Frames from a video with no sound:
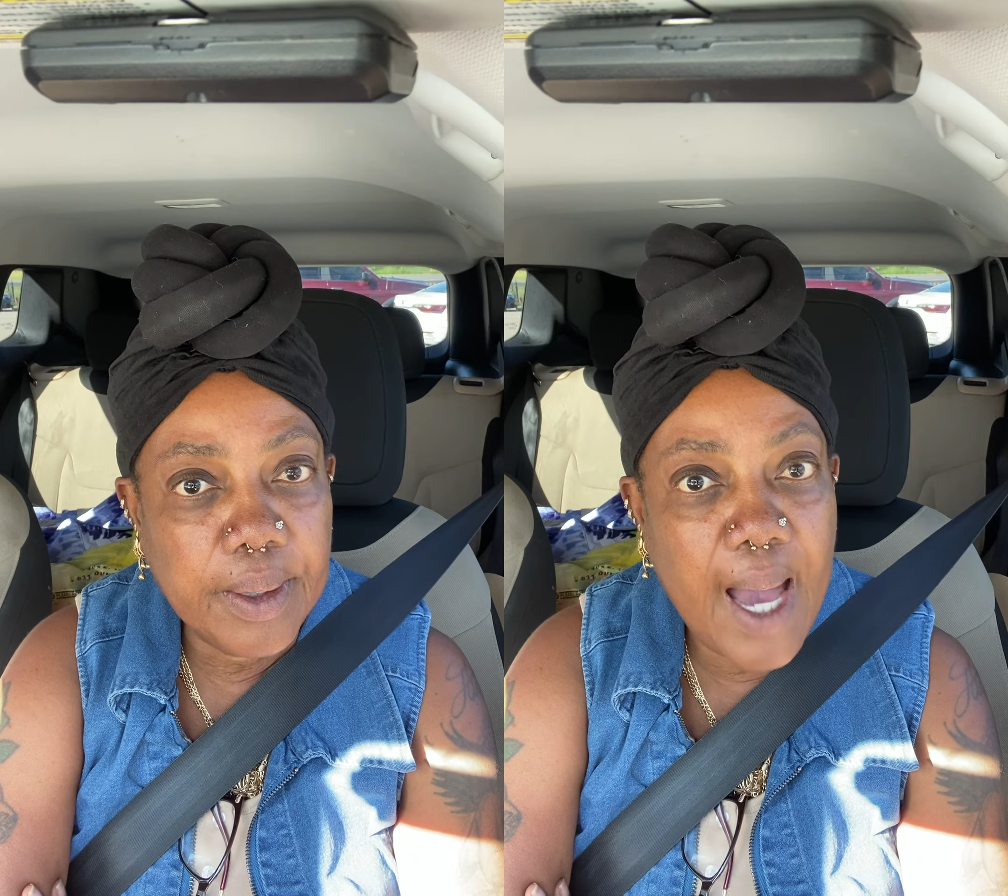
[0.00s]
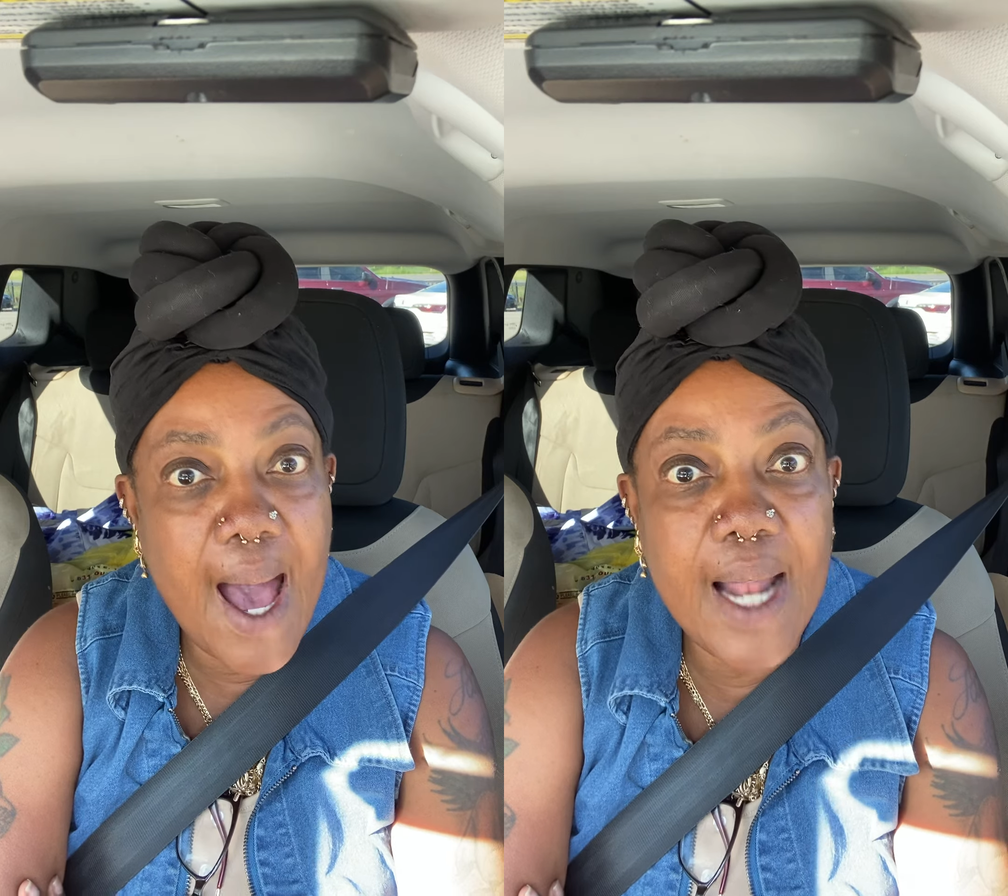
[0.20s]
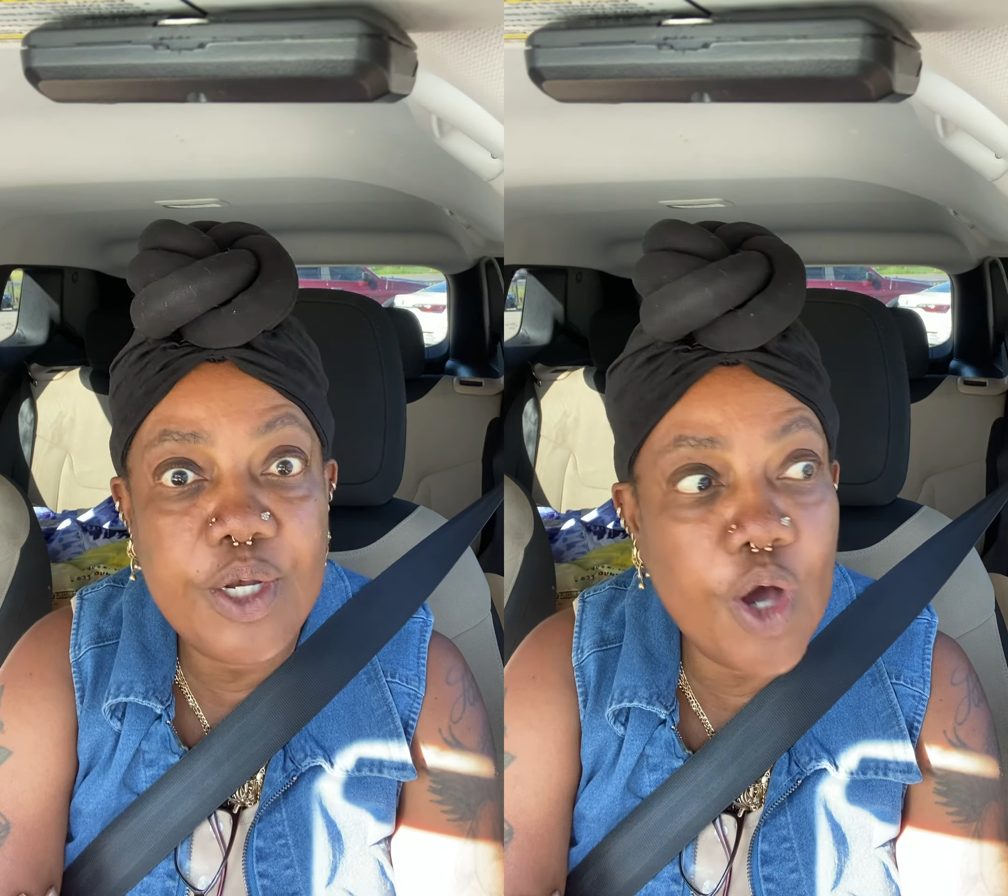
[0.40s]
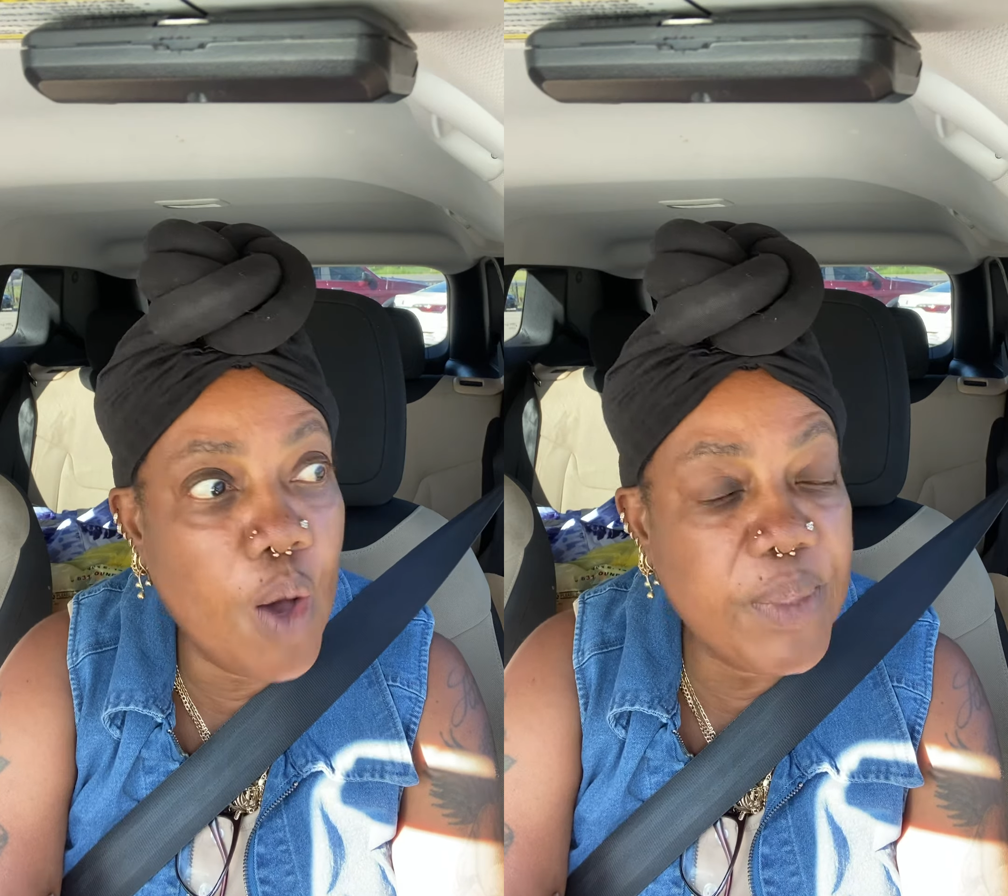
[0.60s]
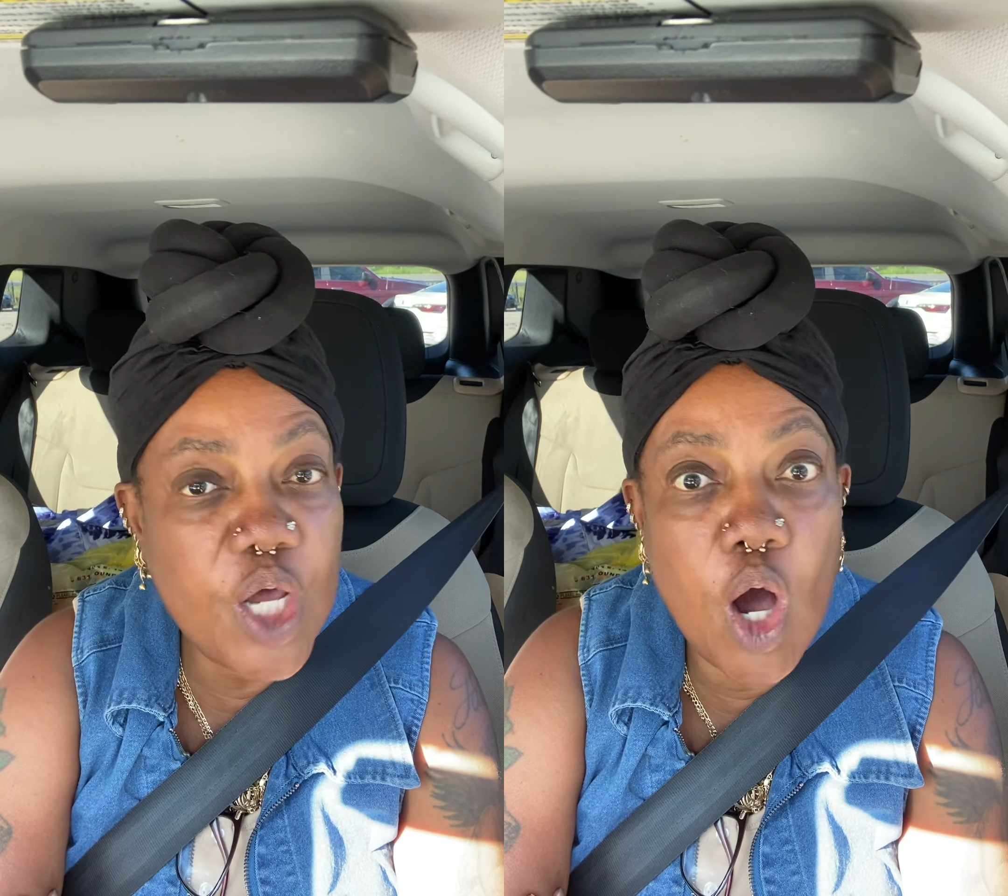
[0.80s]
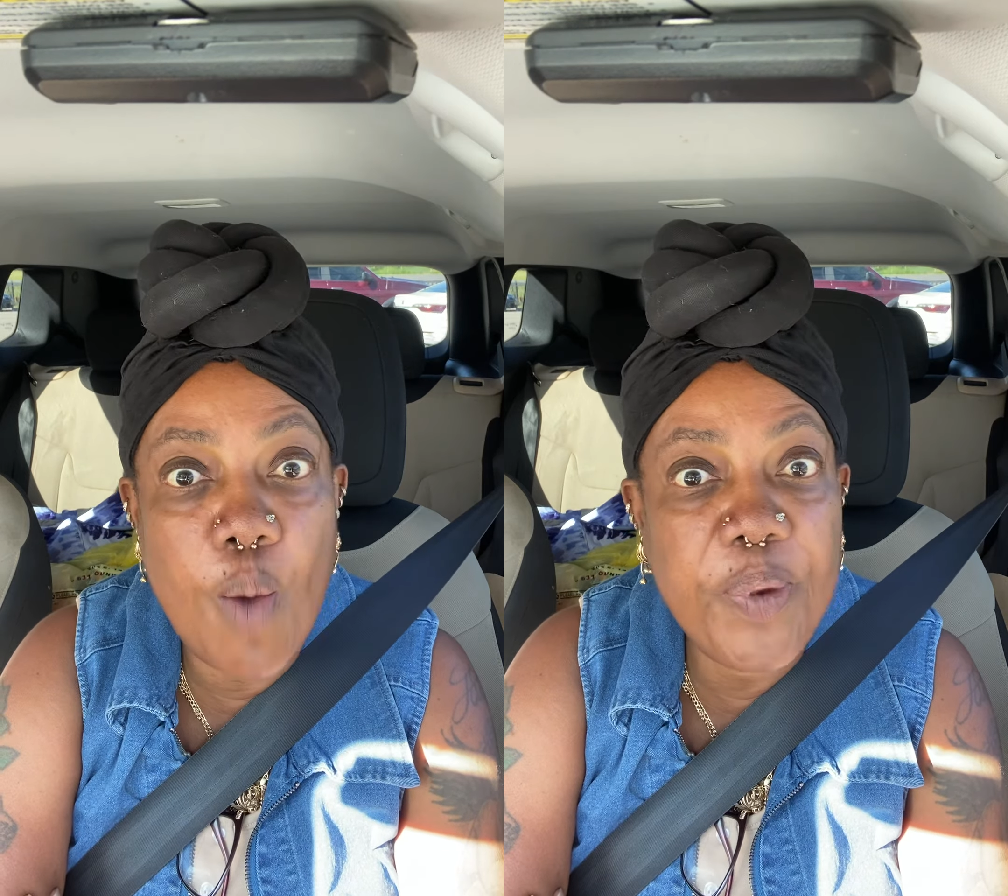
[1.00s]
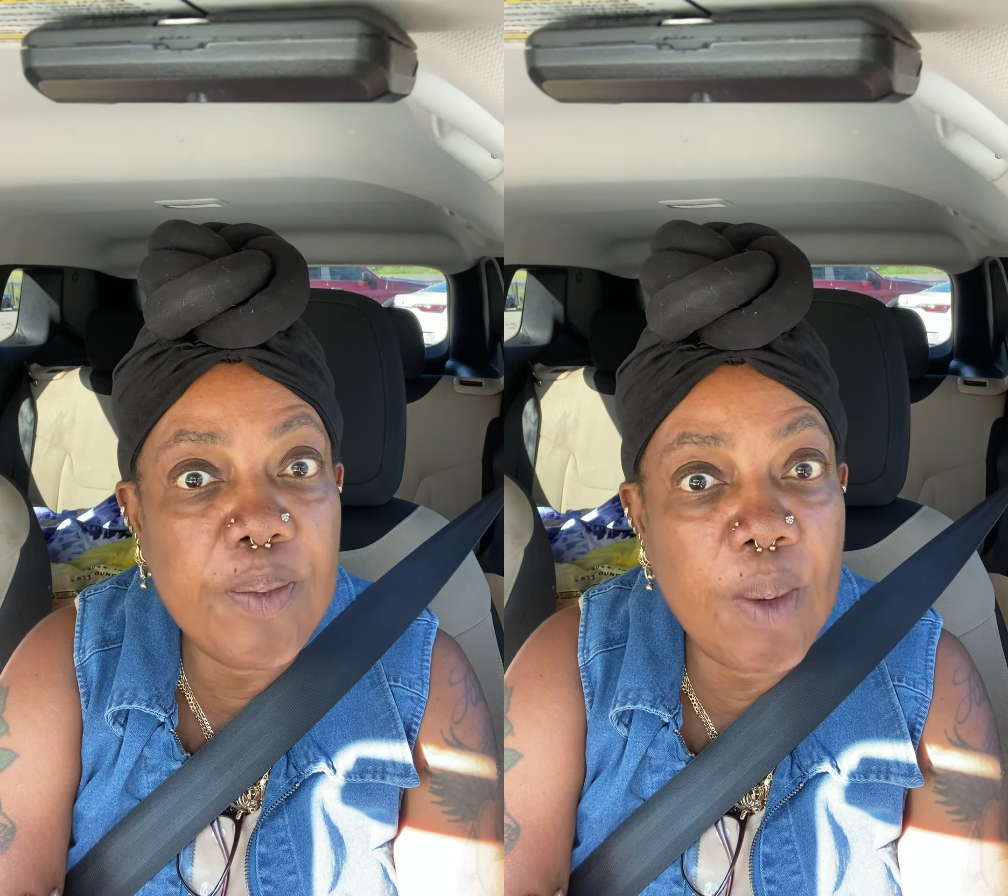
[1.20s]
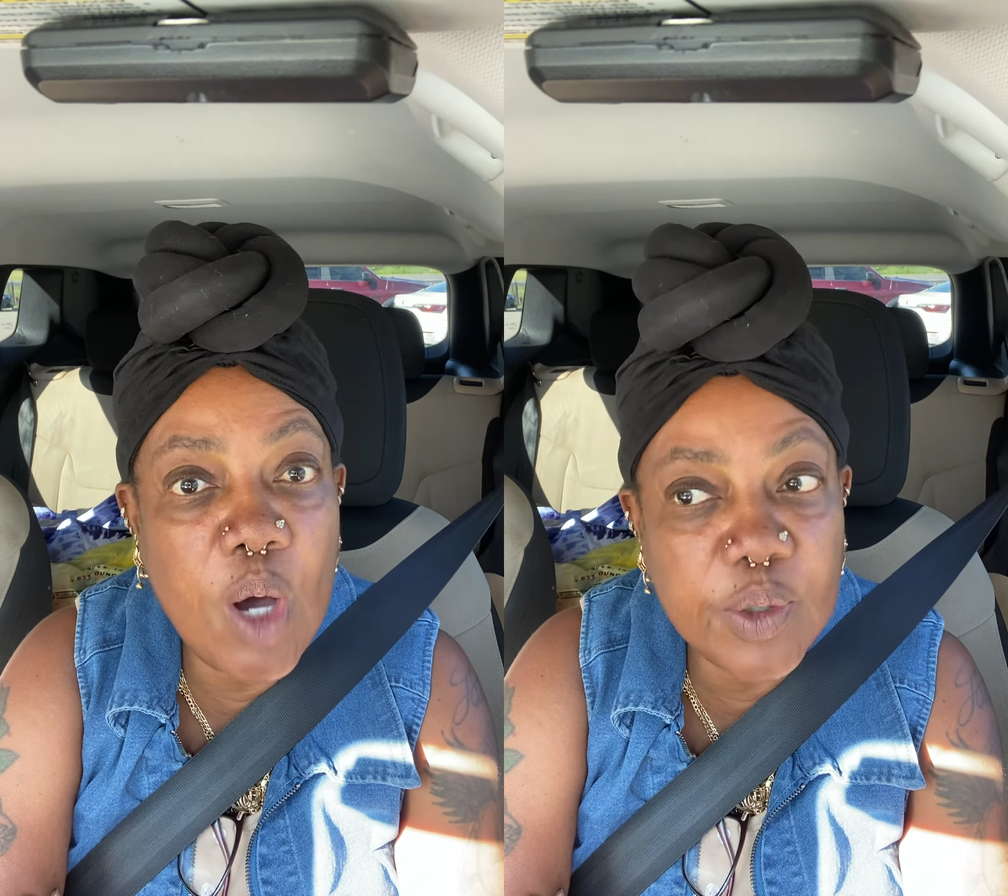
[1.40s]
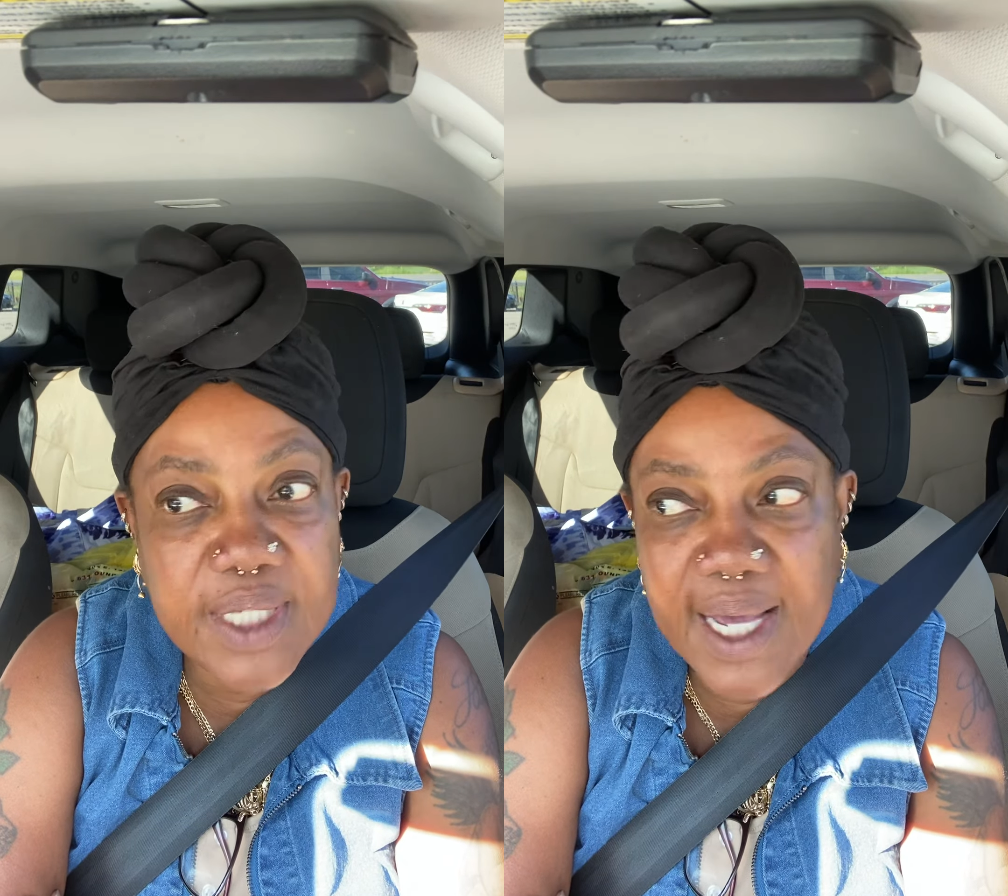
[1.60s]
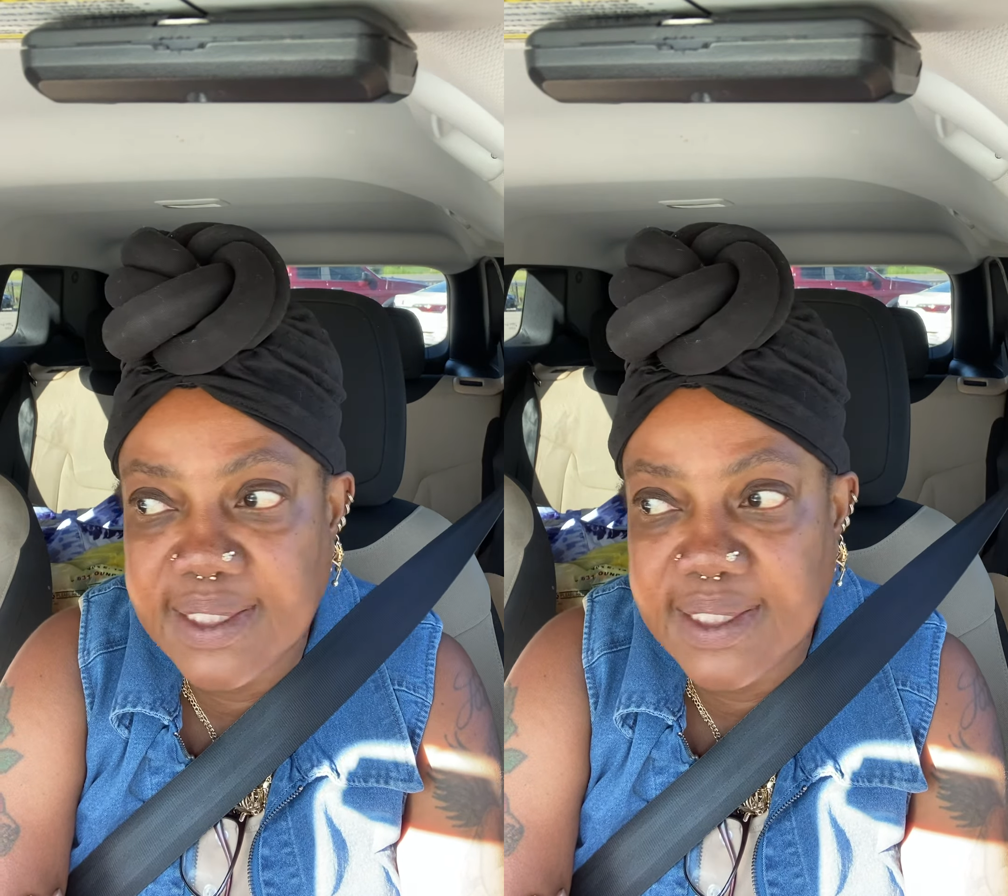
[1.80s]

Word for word: I know me not open my mouth and